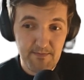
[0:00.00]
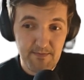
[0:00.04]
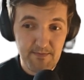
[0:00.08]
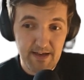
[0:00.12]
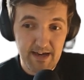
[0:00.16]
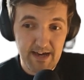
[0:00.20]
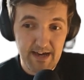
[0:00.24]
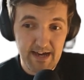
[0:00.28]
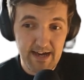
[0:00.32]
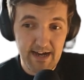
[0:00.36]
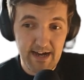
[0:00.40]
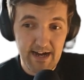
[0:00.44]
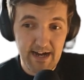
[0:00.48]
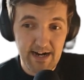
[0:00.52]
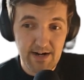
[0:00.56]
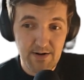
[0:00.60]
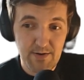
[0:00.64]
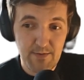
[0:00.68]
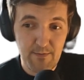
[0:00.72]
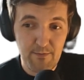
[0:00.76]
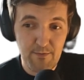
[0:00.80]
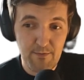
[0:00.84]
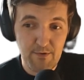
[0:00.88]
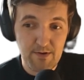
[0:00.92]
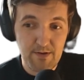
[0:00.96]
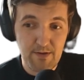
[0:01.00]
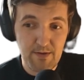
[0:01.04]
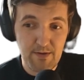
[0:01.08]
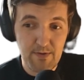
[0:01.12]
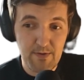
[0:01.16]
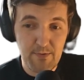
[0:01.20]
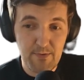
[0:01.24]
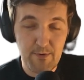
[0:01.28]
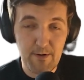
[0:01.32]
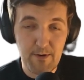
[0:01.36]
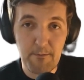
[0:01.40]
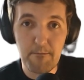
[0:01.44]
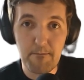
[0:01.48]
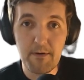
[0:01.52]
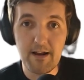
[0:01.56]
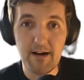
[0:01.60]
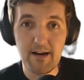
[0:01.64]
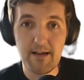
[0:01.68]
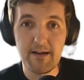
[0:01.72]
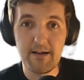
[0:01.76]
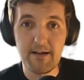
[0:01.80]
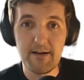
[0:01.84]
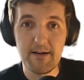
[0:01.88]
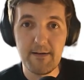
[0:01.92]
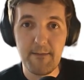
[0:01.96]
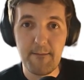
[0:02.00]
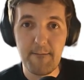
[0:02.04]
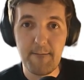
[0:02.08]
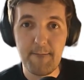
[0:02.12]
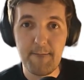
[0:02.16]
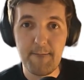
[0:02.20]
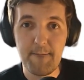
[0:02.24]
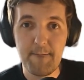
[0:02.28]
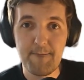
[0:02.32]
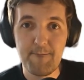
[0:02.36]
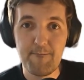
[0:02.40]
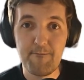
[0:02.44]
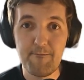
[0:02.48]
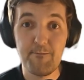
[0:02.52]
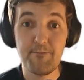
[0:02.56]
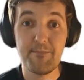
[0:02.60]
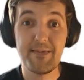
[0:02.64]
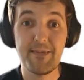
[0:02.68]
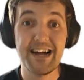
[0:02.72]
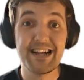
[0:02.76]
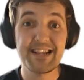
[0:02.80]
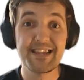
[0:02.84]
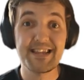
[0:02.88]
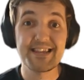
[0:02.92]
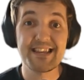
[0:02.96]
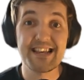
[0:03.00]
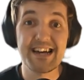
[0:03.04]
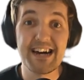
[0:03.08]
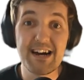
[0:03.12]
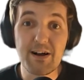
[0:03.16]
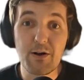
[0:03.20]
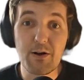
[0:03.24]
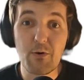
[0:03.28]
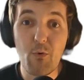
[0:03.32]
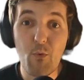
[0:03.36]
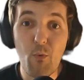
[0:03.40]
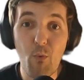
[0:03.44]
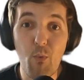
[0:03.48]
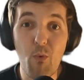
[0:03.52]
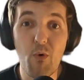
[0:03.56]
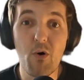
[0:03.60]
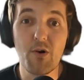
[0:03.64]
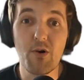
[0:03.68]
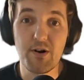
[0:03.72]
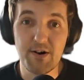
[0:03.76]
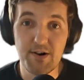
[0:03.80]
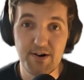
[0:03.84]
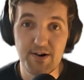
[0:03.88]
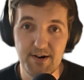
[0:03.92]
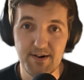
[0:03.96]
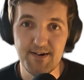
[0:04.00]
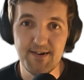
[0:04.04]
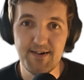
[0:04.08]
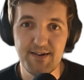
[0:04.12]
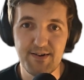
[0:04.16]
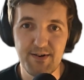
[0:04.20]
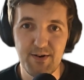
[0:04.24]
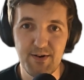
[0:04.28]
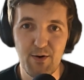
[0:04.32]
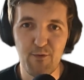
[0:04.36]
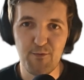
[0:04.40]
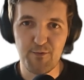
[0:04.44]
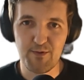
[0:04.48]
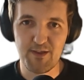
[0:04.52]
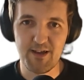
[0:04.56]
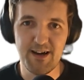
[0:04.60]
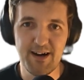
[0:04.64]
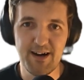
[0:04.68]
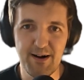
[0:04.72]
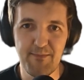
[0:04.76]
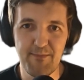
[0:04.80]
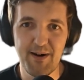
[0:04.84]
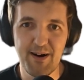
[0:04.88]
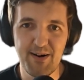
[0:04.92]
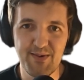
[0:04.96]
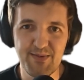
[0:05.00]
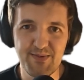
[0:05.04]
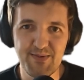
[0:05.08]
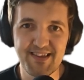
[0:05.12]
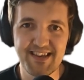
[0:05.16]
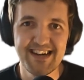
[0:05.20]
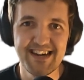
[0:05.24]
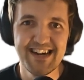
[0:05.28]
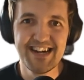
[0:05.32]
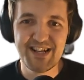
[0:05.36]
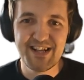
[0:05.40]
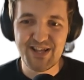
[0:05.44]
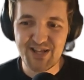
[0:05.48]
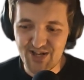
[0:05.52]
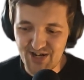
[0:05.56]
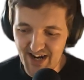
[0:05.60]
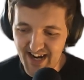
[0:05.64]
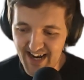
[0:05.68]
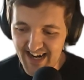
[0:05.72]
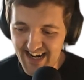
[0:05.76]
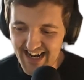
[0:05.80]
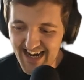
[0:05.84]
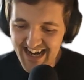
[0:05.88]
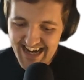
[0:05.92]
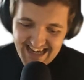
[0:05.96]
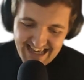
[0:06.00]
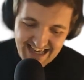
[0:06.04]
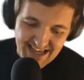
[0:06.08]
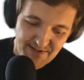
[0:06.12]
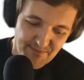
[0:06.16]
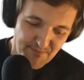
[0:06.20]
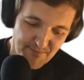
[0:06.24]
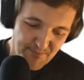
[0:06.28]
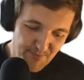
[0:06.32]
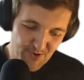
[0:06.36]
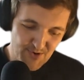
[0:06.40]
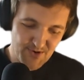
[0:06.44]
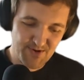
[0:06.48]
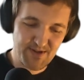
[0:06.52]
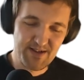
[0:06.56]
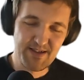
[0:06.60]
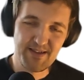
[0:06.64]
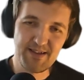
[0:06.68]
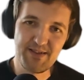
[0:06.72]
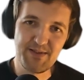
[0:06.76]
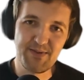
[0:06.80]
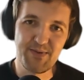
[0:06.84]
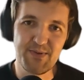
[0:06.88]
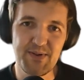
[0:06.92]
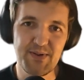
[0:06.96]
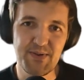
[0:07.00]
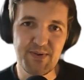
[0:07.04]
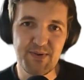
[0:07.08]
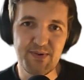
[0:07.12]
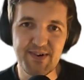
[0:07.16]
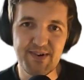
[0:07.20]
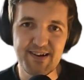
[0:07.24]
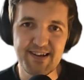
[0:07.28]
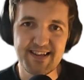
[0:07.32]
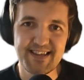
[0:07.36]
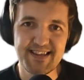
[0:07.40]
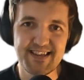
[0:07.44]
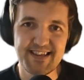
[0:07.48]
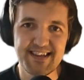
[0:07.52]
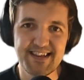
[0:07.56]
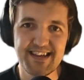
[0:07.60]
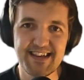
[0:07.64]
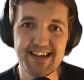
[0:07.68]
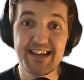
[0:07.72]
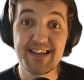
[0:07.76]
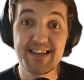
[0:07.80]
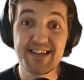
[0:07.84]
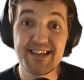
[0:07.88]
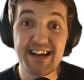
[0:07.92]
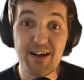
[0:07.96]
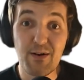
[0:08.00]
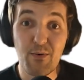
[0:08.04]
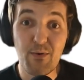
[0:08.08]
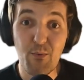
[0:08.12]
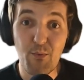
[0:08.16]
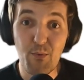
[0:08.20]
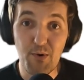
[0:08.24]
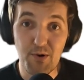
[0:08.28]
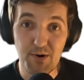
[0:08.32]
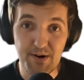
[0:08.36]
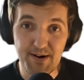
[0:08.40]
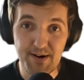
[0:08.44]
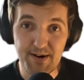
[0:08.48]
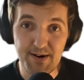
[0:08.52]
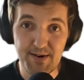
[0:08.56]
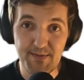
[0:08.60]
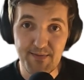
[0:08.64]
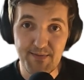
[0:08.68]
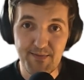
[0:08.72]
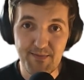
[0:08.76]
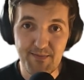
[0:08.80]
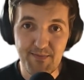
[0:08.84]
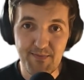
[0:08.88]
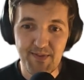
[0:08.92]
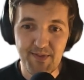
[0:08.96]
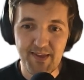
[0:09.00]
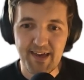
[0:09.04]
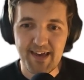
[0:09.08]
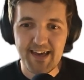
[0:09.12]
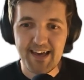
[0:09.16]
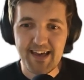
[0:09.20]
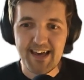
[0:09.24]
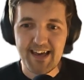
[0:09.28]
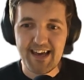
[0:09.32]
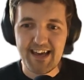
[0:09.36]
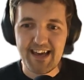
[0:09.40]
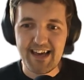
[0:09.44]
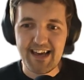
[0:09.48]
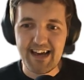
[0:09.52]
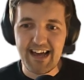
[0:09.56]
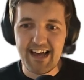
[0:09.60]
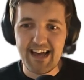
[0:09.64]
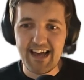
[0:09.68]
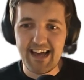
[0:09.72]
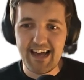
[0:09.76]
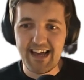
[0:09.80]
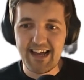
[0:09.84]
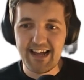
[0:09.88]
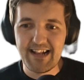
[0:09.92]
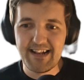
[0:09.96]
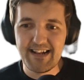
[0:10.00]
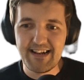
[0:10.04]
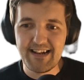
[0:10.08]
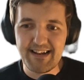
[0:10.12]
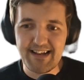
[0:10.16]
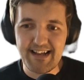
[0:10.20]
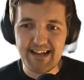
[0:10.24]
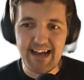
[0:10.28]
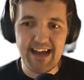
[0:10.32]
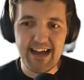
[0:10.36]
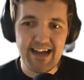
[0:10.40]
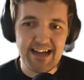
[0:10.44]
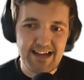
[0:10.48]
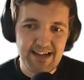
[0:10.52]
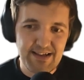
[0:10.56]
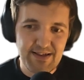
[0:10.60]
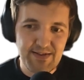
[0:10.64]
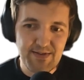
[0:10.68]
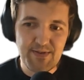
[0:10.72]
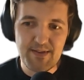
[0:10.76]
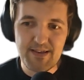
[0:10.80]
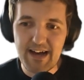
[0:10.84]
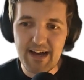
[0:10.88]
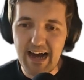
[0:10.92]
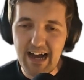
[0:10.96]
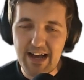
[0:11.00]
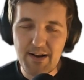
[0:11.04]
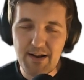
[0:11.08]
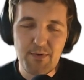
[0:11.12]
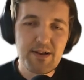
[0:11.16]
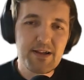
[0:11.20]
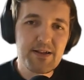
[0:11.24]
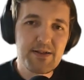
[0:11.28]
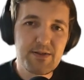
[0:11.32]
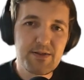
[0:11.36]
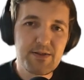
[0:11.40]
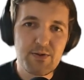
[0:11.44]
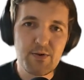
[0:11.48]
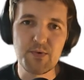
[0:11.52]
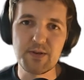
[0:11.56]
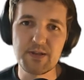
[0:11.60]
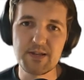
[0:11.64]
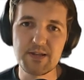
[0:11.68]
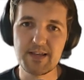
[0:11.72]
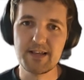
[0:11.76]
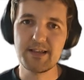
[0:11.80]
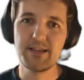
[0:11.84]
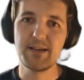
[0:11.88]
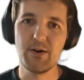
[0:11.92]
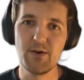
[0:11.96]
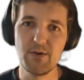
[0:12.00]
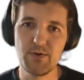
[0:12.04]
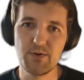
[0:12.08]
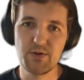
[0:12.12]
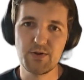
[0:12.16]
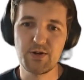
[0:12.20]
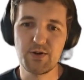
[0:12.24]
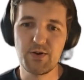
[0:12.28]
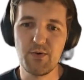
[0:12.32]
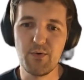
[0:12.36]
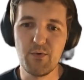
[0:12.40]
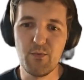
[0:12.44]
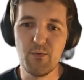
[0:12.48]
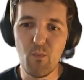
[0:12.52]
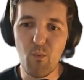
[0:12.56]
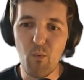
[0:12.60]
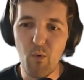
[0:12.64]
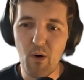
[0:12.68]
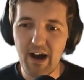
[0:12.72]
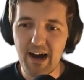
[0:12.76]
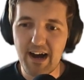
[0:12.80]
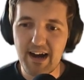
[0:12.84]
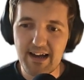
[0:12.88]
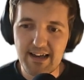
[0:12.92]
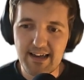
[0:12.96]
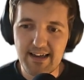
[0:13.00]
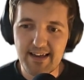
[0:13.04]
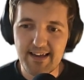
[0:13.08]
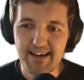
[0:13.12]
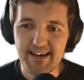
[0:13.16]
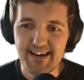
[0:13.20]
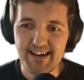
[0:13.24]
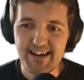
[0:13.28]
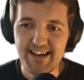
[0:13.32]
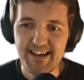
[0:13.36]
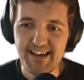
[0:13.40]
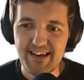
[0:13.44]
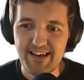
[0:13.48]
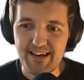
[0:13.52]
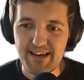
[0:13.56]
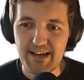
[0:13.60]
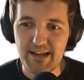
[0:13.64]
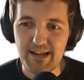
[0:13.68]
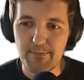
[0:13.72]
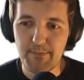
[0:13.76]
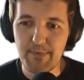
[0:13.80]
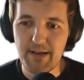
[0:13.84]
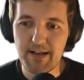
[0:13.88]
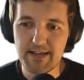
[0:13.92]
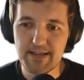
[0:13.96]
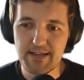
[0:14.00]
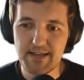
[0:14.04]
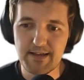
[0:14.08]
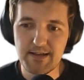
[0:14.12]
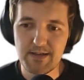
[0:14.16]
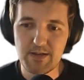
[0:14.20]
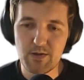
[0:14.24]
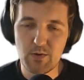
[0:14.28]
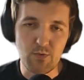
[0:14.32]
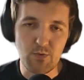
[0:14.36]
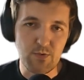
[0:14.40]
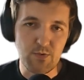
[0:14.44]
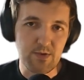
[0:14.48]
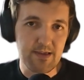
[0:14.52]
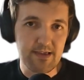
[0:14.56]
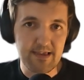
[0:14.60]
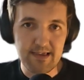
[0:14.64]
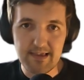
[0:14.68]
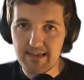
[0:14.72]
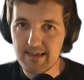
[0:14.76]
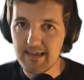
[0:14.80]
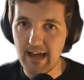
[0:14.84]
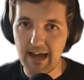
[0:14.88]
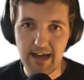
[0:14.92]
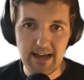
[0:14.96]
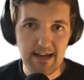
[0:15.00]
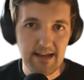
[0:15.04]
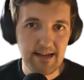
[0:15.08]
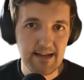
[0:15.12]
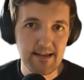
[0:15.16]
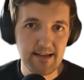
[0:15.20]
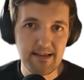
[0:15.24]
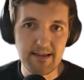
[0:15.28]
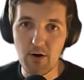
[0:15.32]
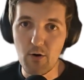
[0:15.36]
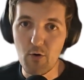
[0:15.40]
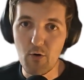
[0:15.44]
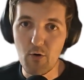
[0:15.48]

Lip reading: 143 billion. That's a quarter of the amount China imported into the US. It's a quarter. And I really don't see the logic on why it makes sense to tank the whole